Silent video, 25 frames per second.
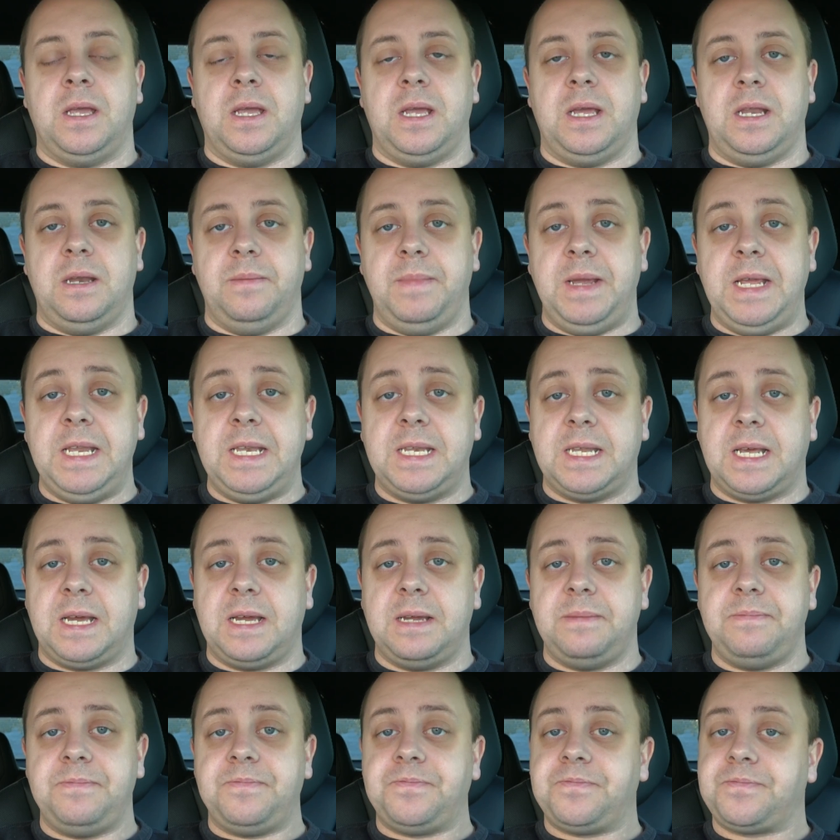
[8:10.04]
In the
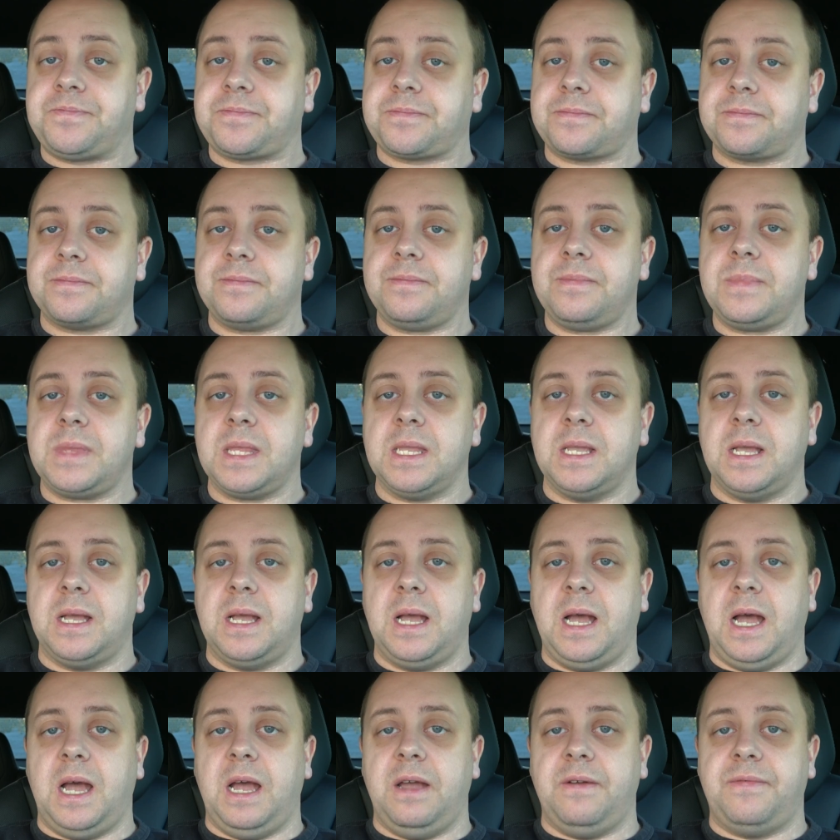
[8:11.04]
meantime,
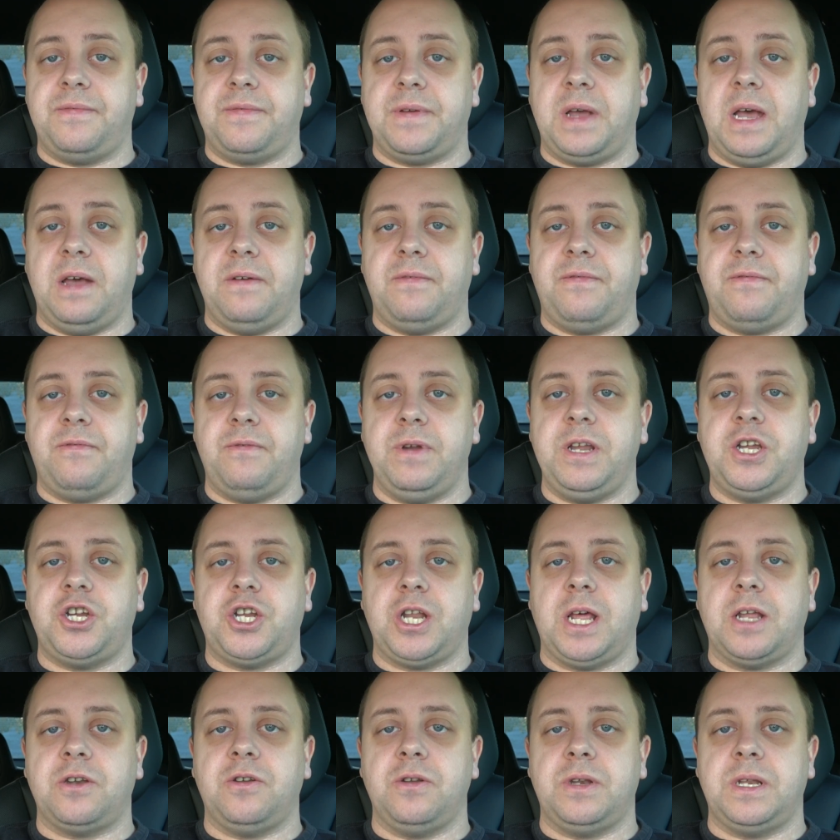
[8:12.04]
I've
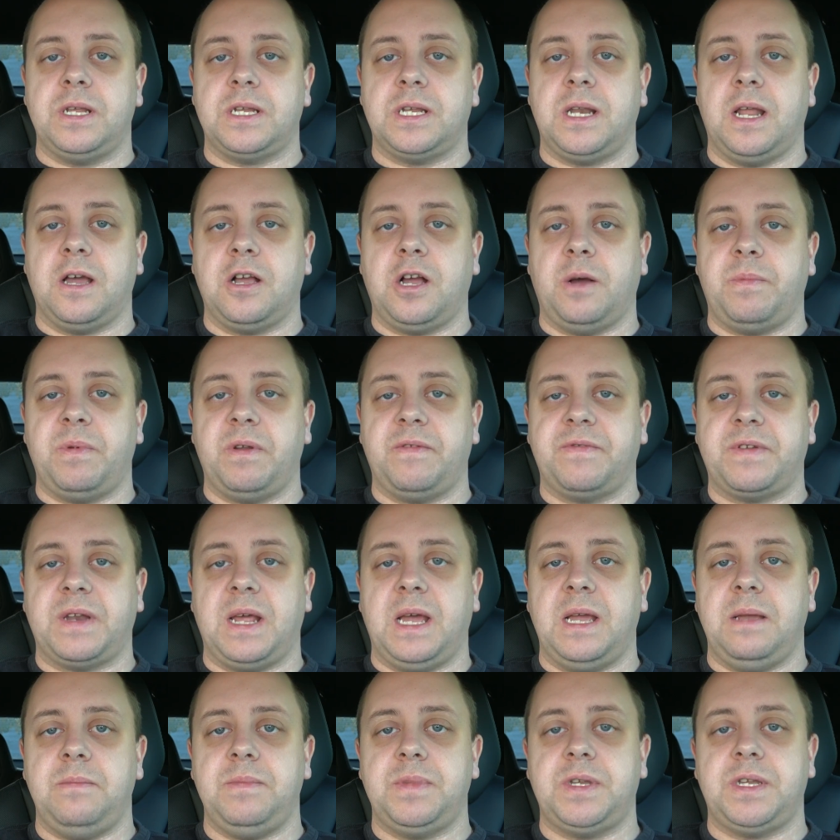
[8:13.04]
reached out to Tesla a couple of
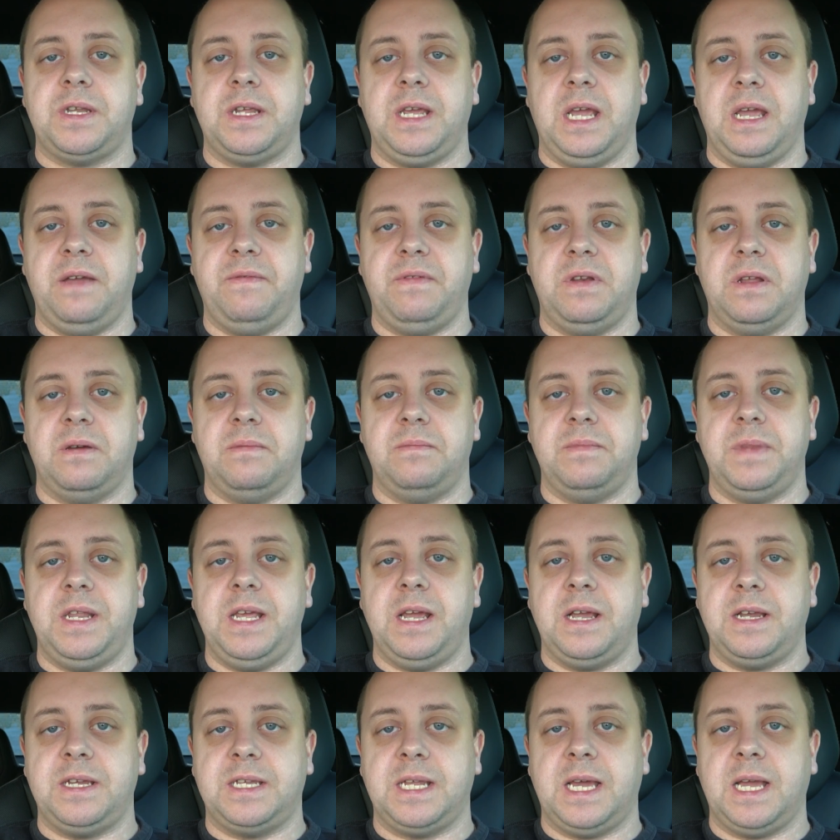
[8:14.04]
times, gave them
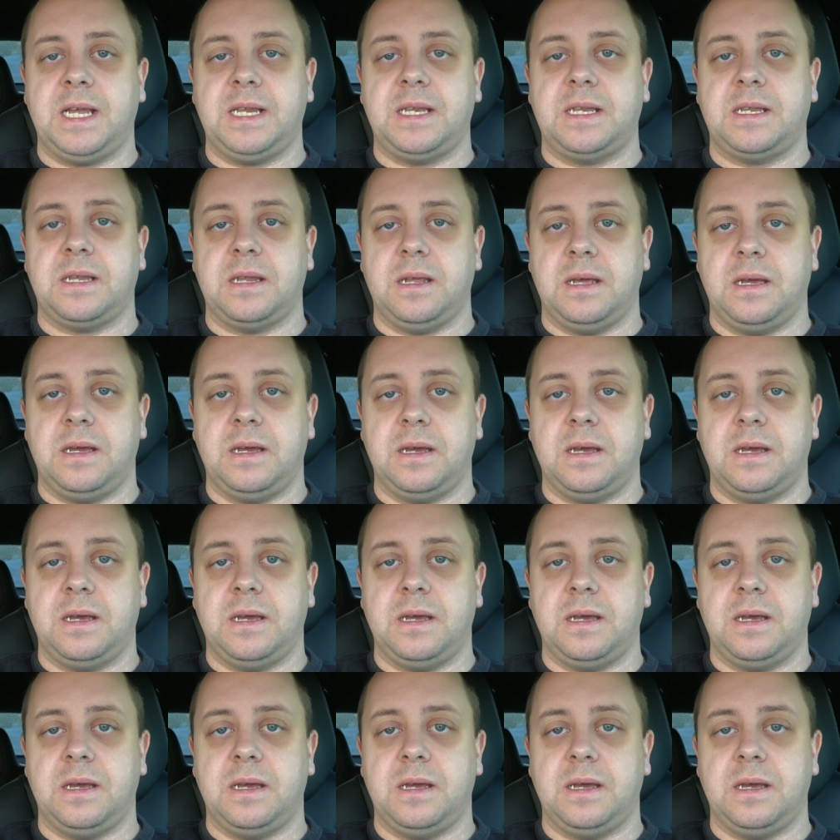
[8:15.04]
the exact